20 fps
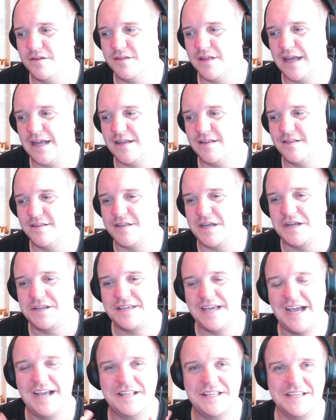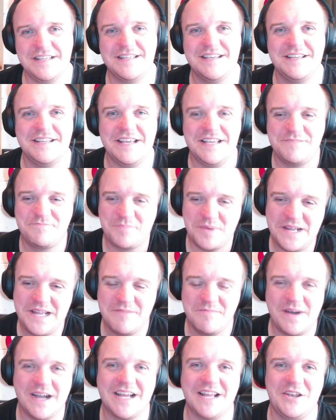like it's
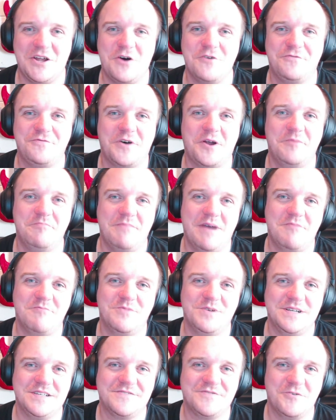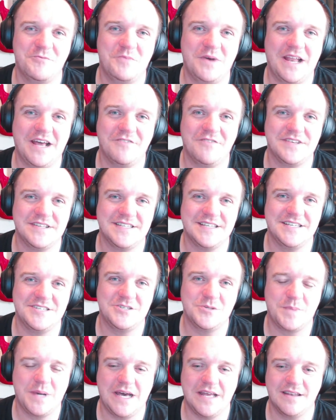bringing back a lot of fond memories from when I
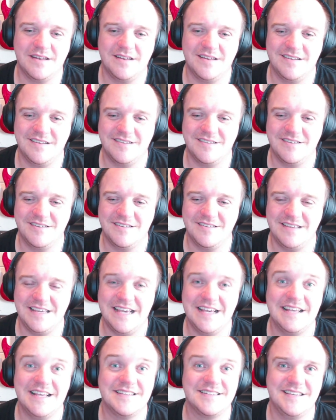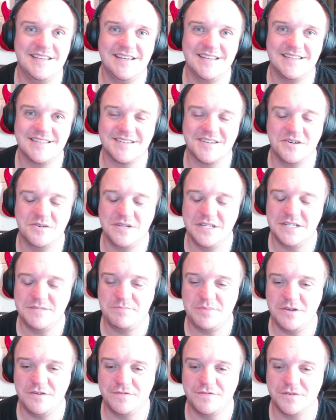visited Japan years and years ago. It's
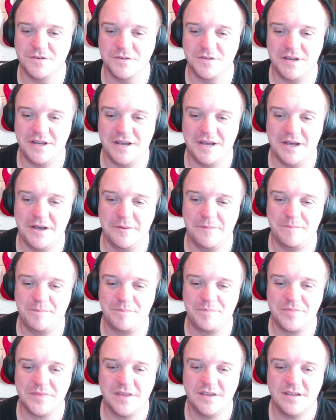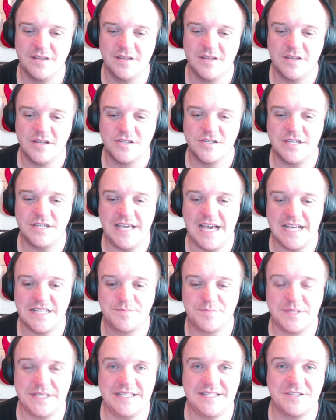beautiful. Um, so
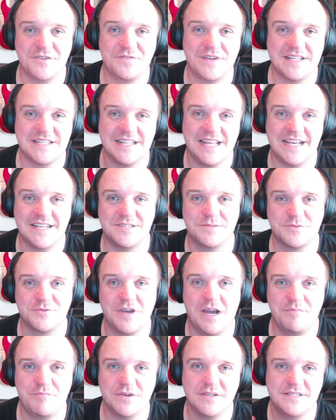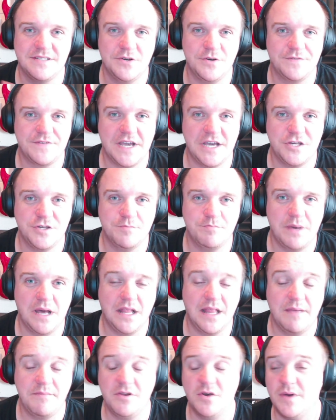yes, please don't forget to like, subscribe, press the notification
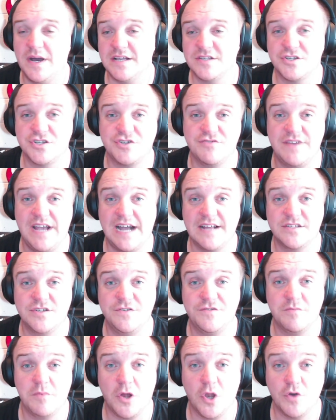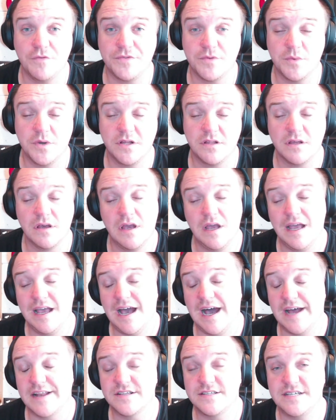bell. Let me know what else I should react to from all over the world.
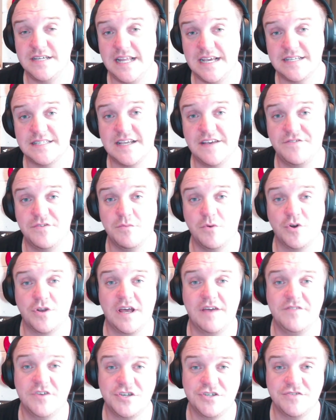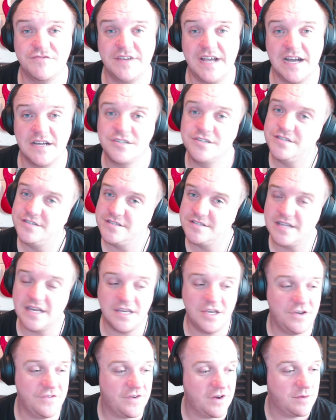And I'll see you next time for more Divergent Reactions.
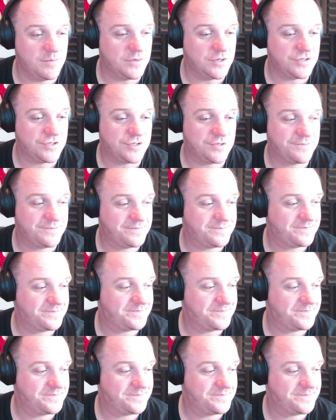Thank you very much.